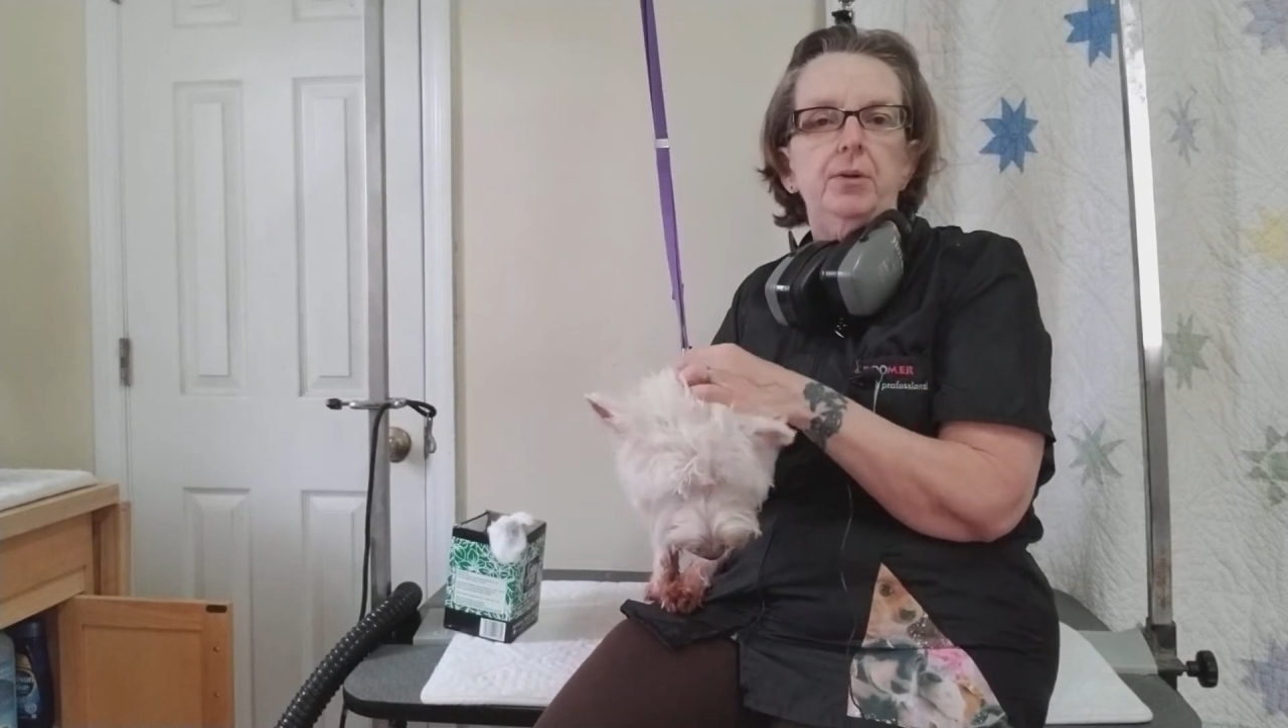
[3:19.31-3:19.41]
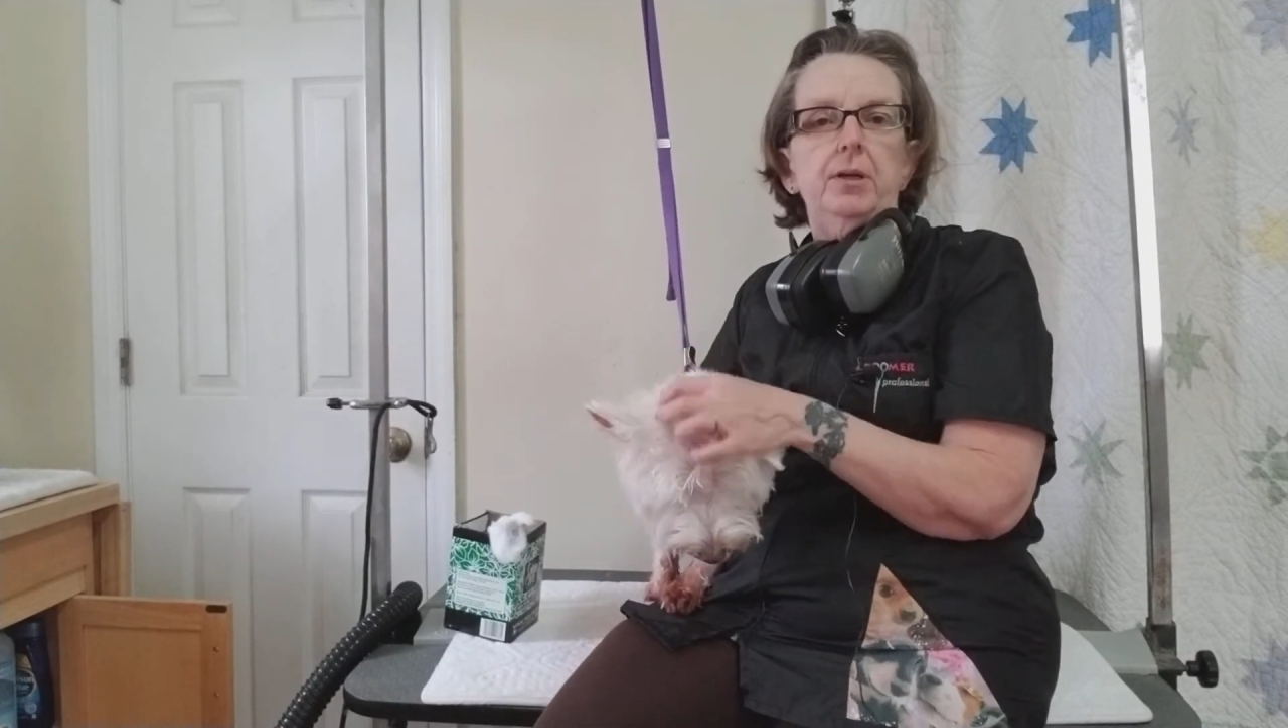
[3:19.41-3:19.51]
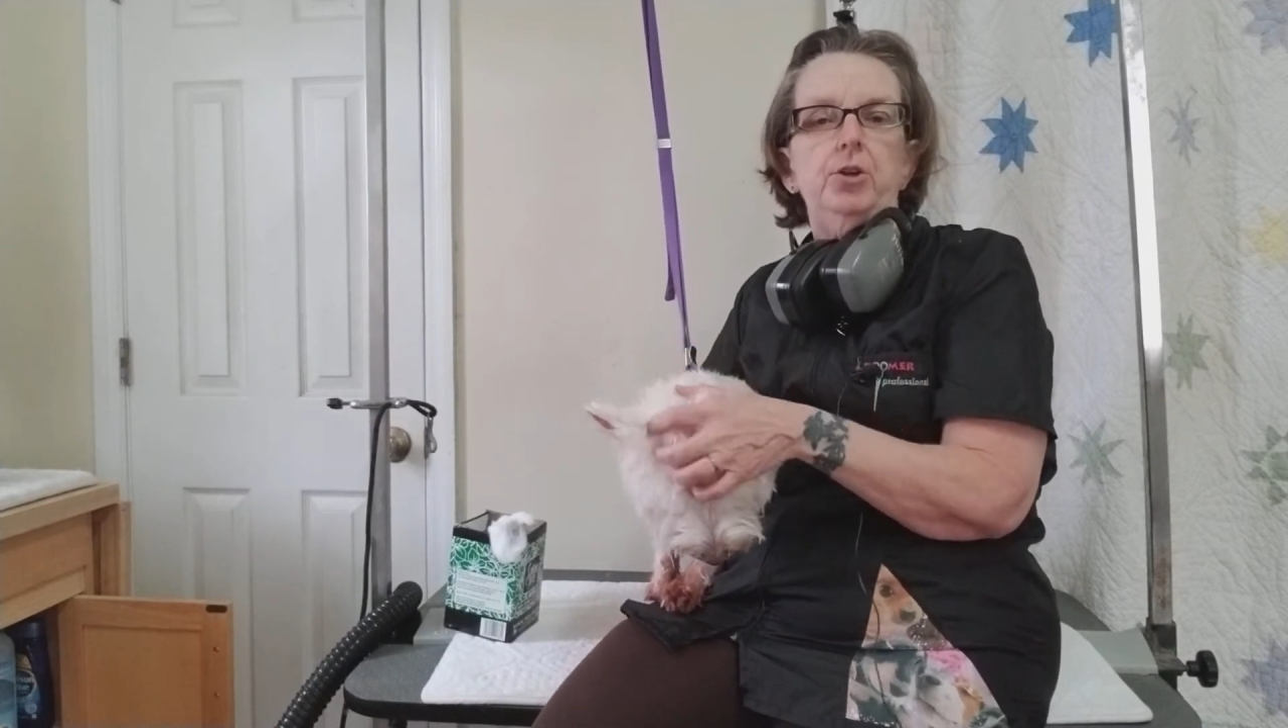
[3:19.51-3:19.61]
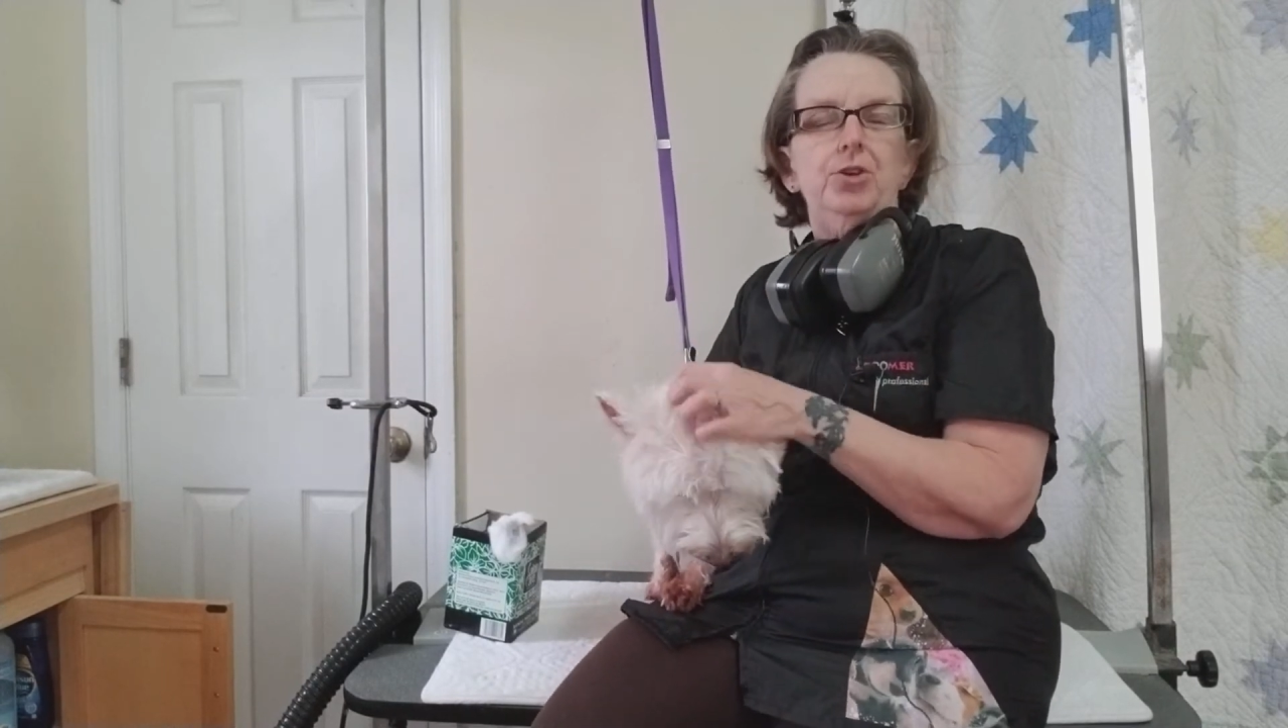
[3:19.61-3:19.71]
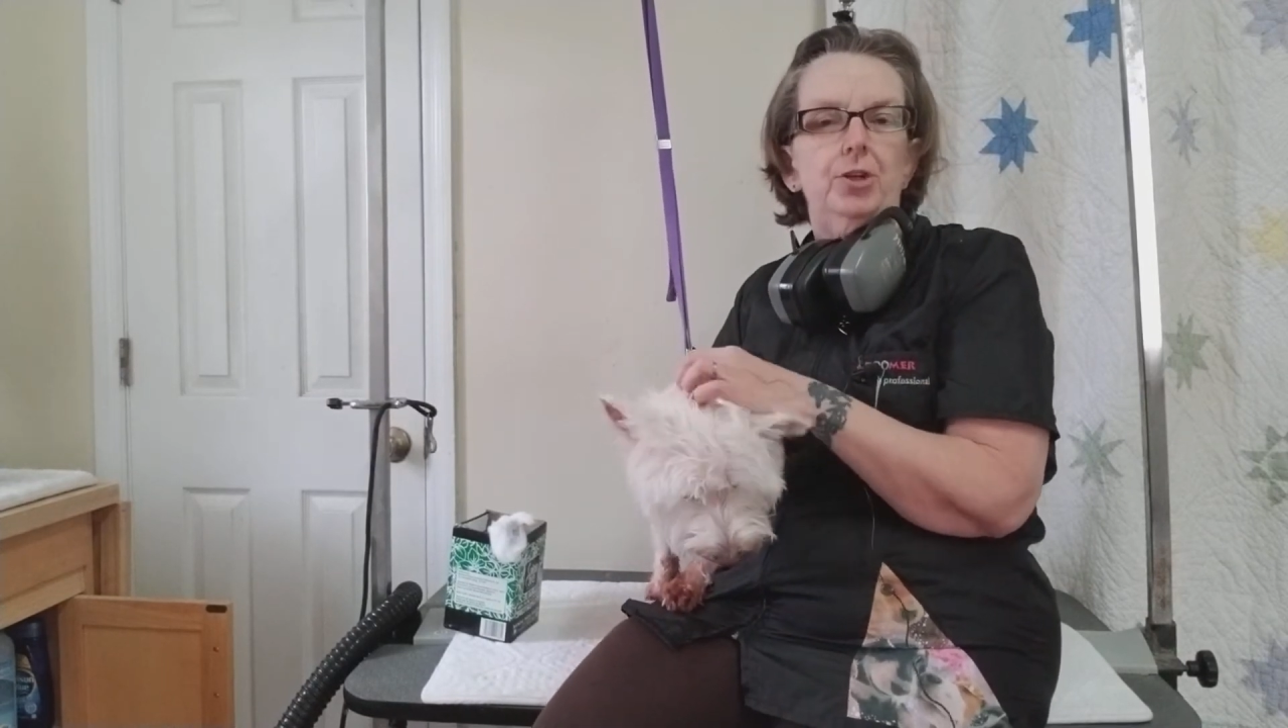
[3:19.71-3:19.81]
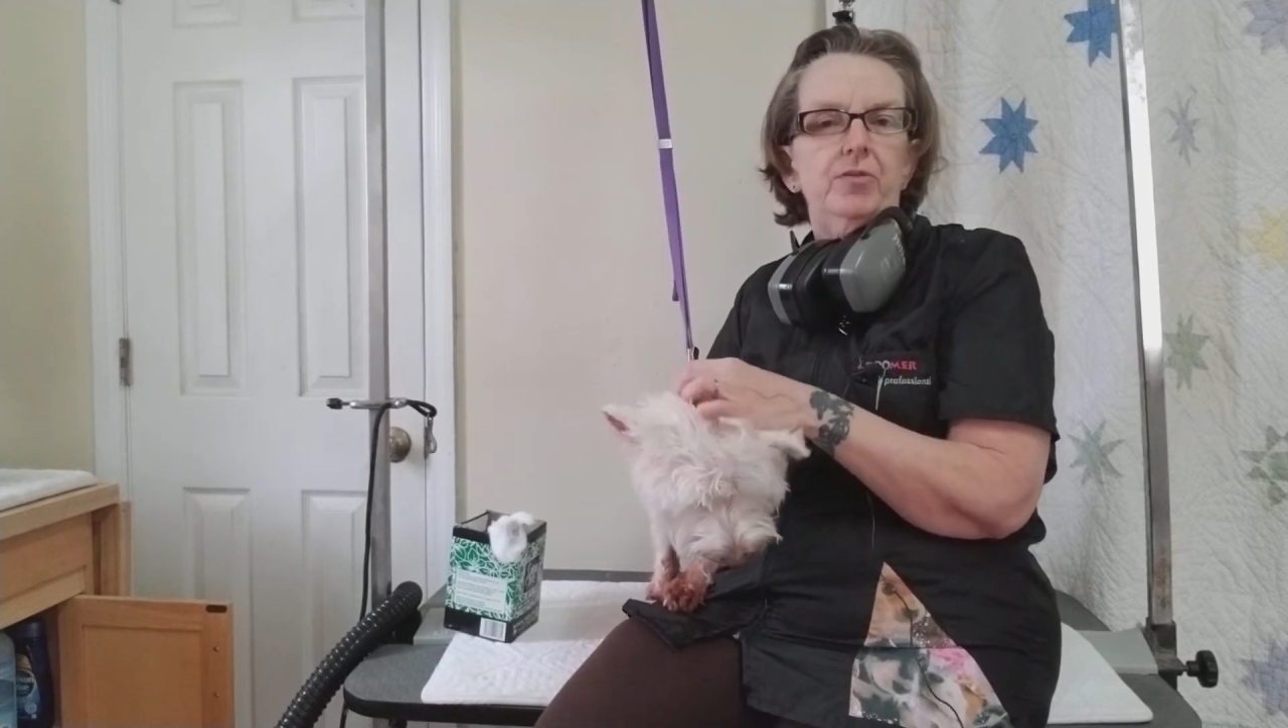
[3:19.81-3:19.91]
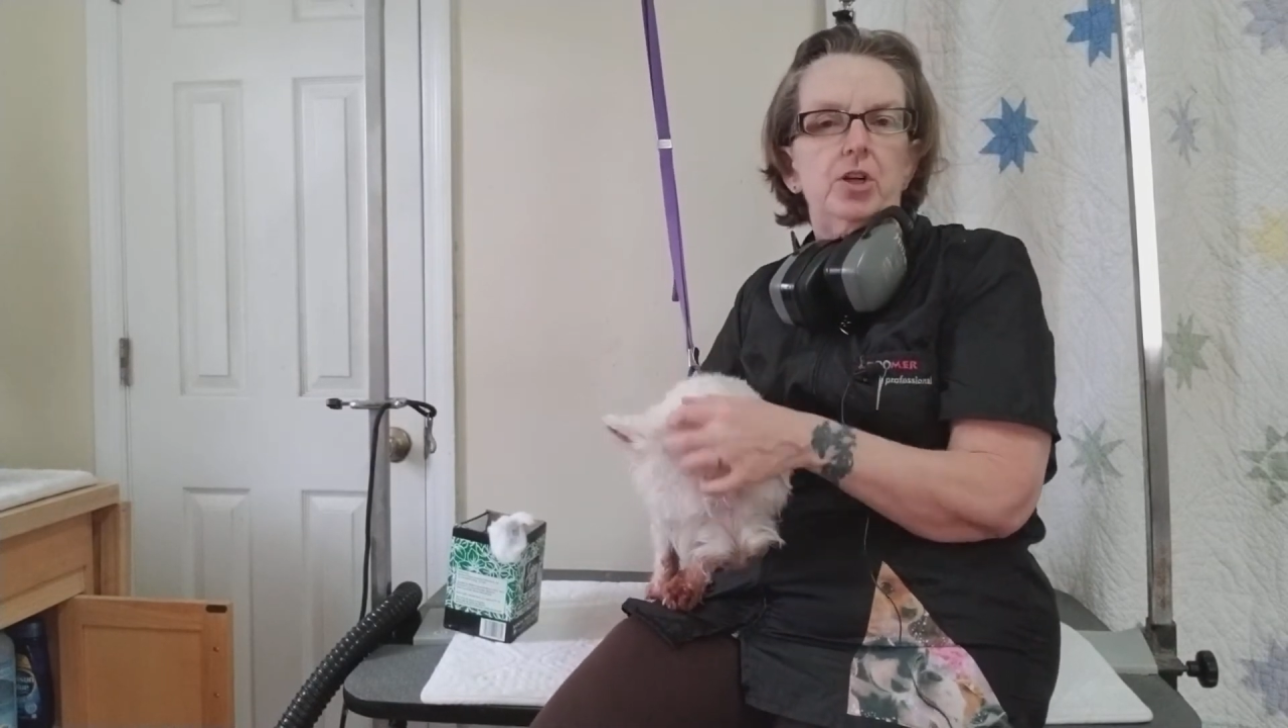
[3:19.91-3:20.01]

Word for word: and your nerves